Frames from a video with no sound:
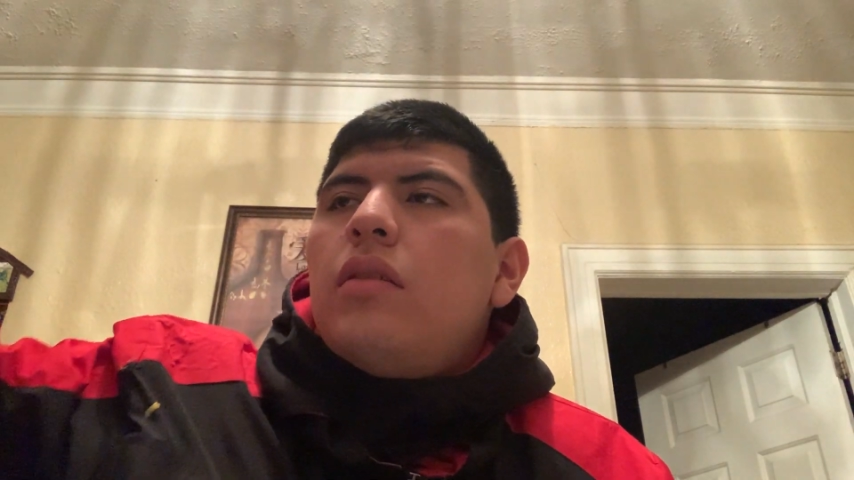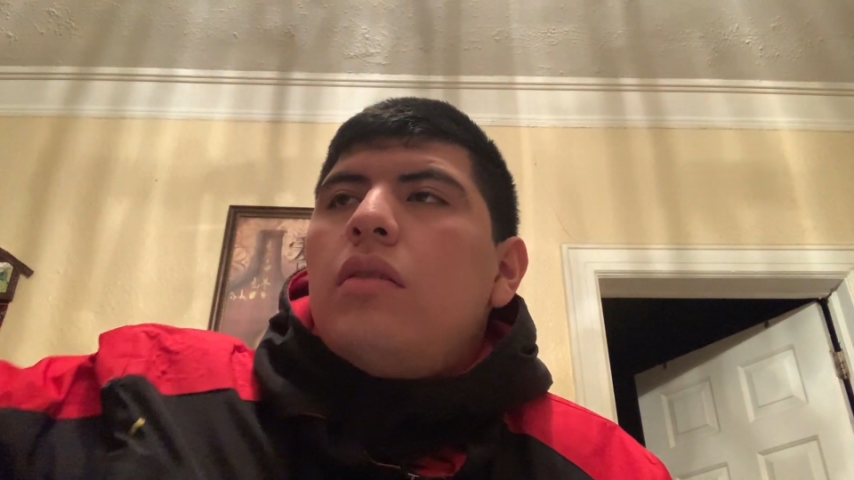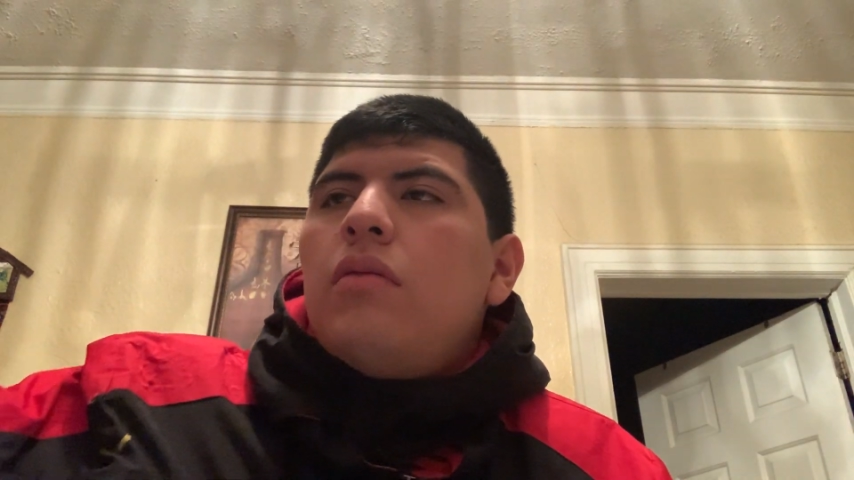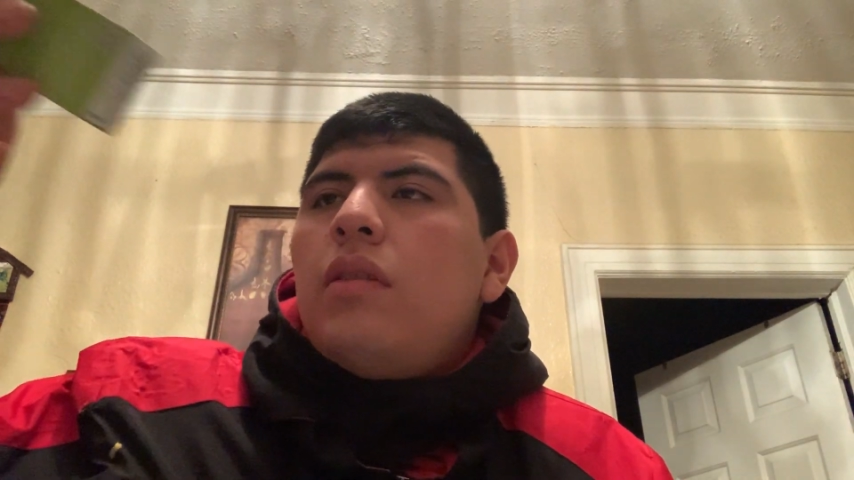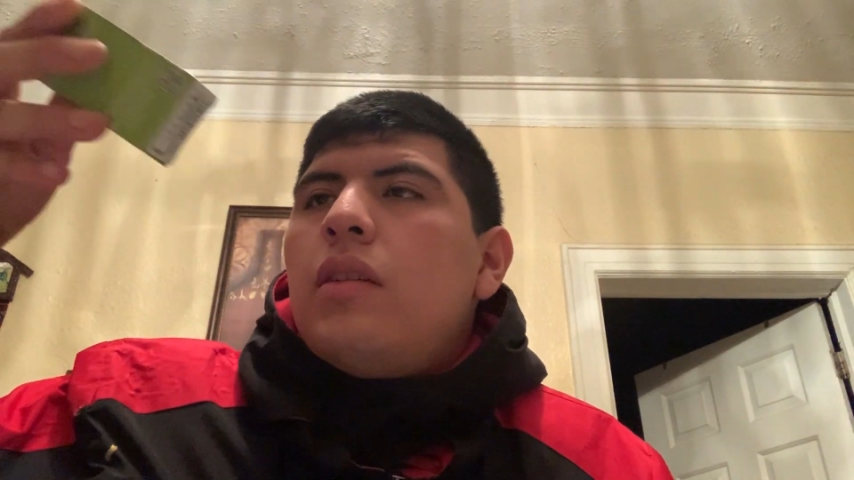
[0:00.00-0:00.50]

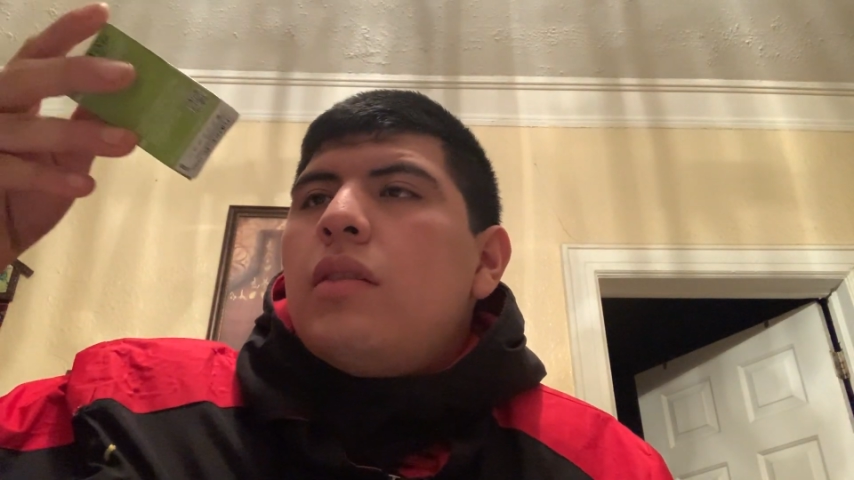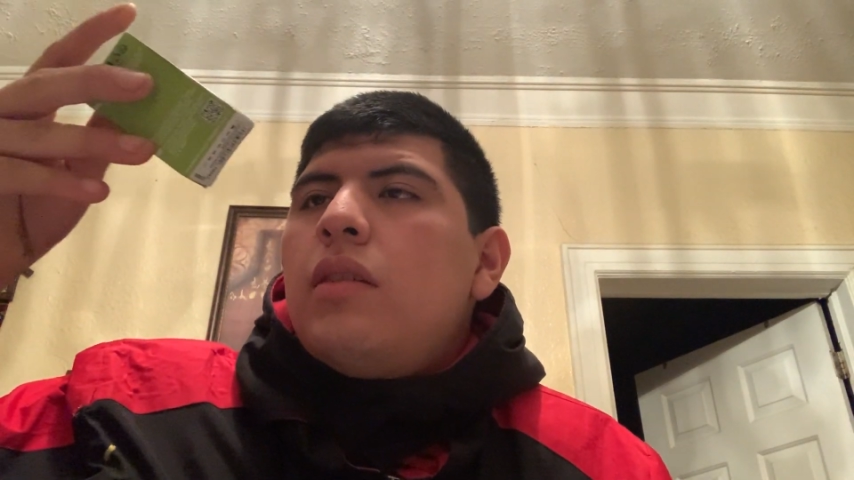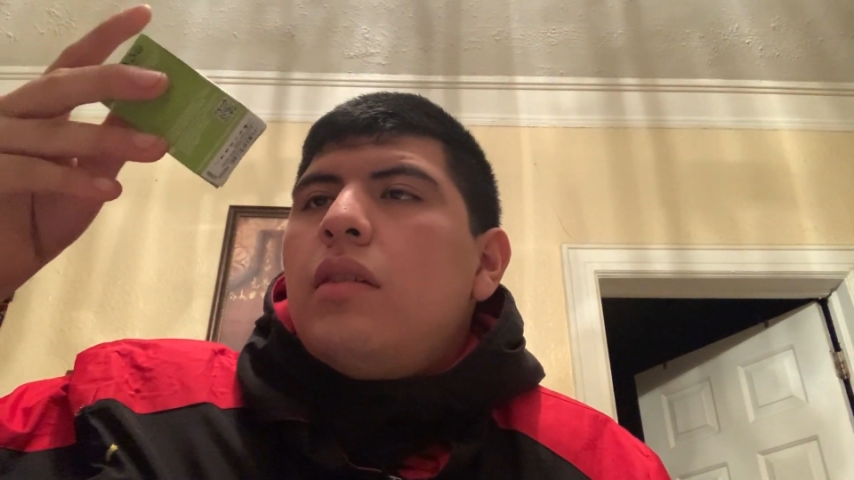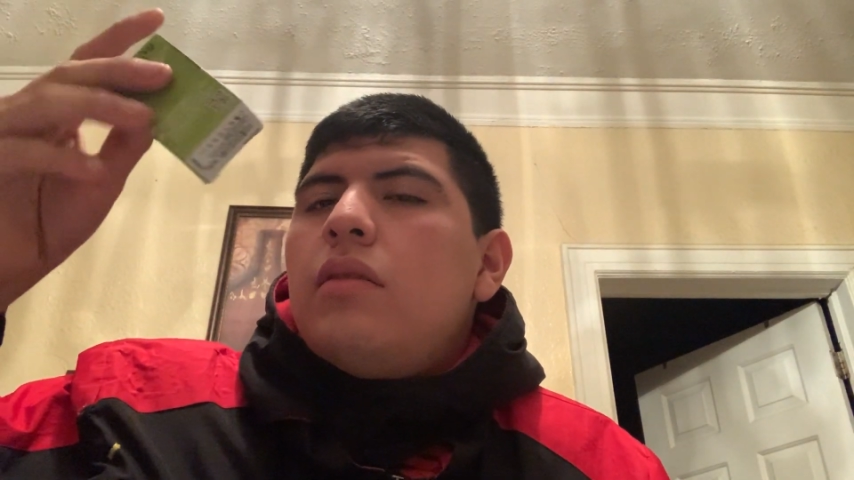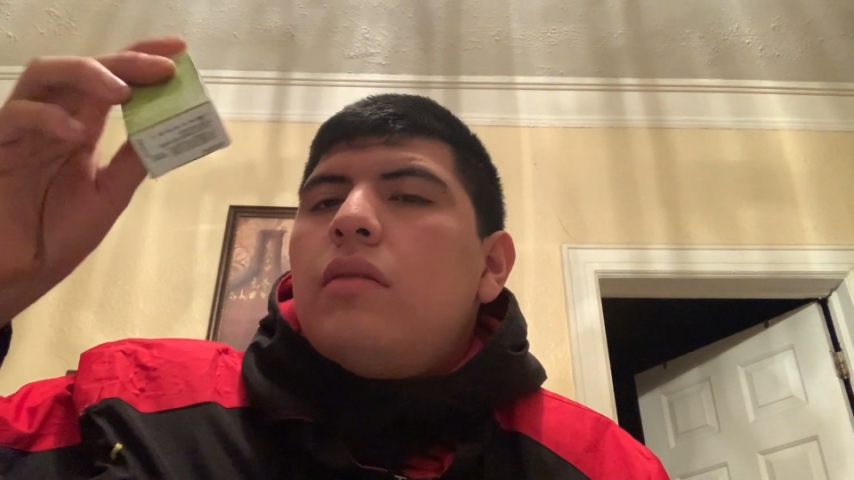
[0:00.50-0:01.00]
no one is
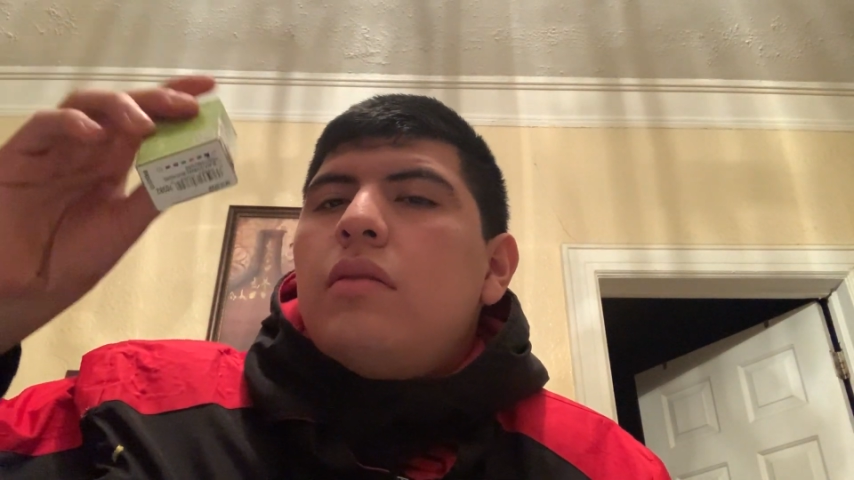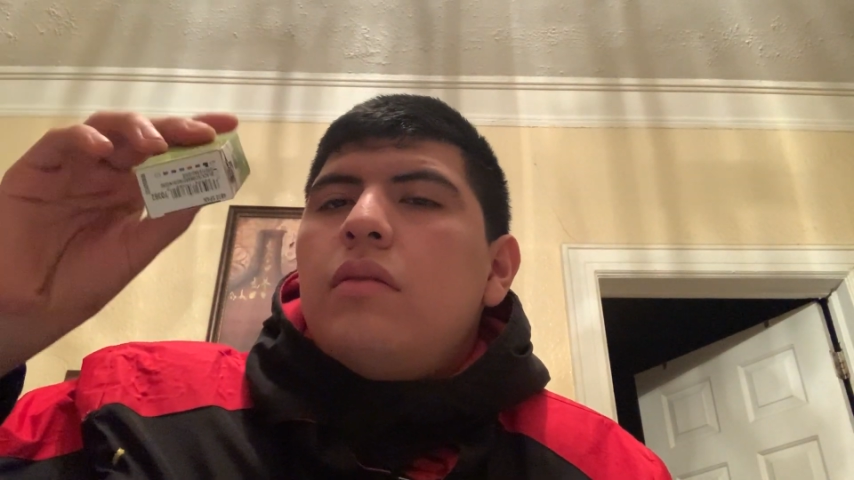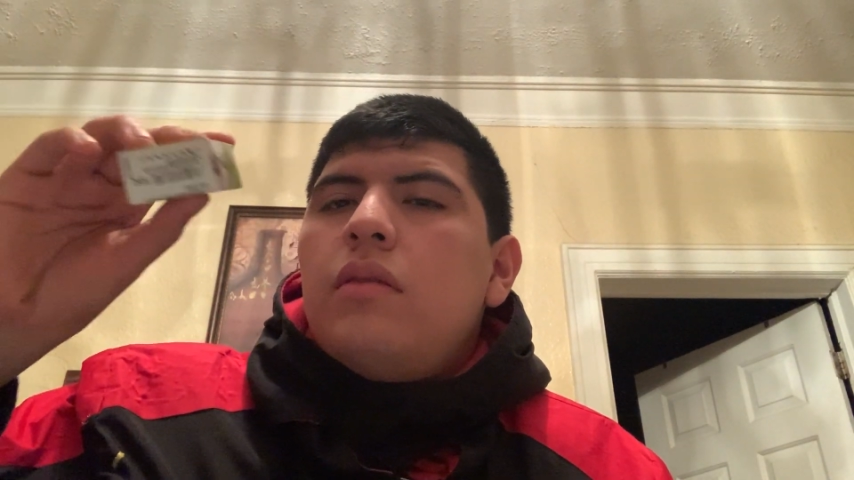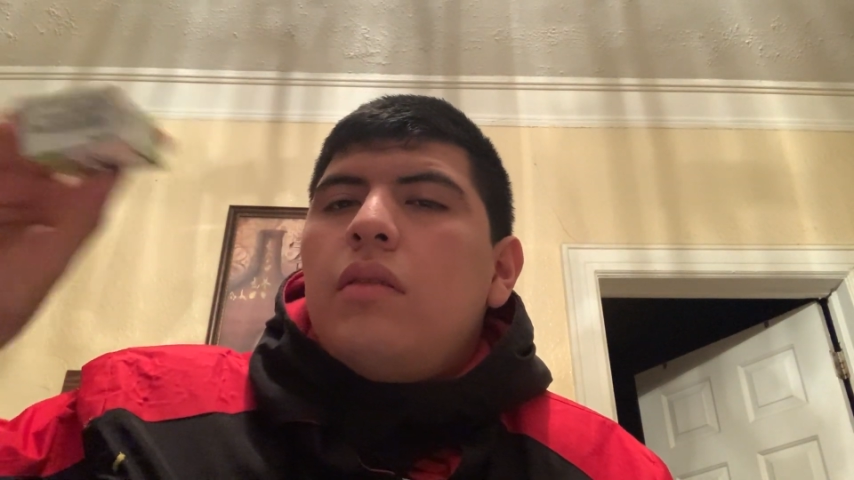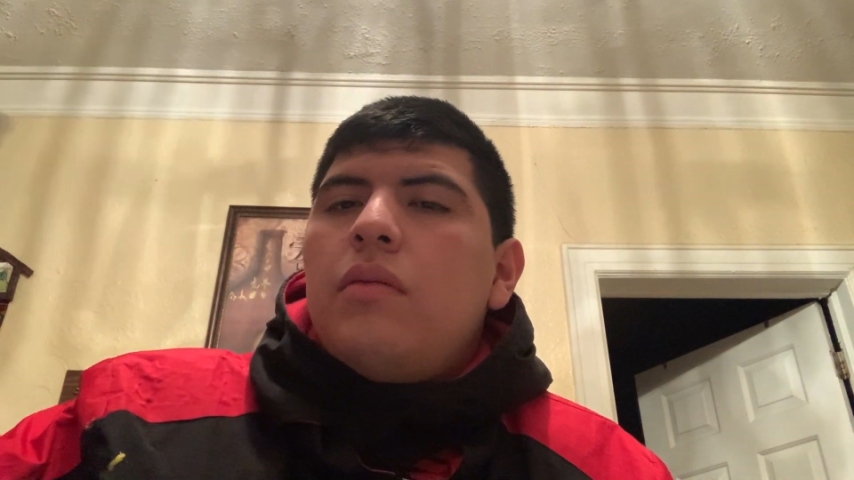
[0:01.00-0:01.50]
this.
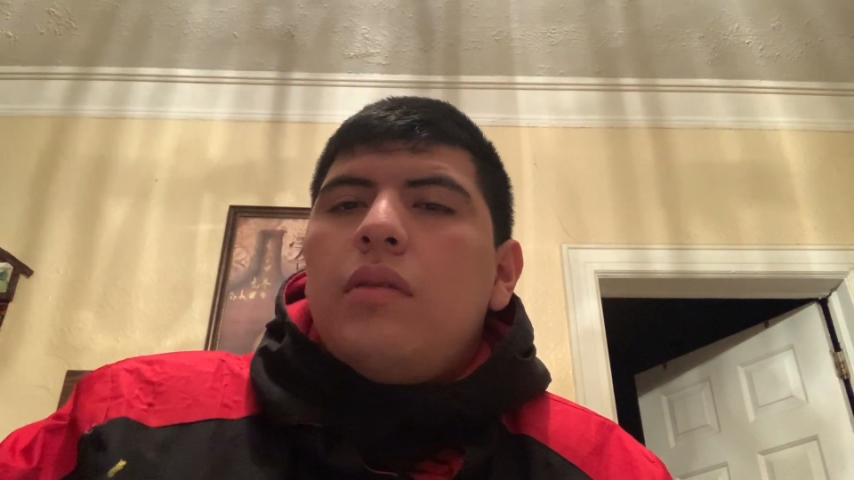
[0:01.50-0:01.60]
No,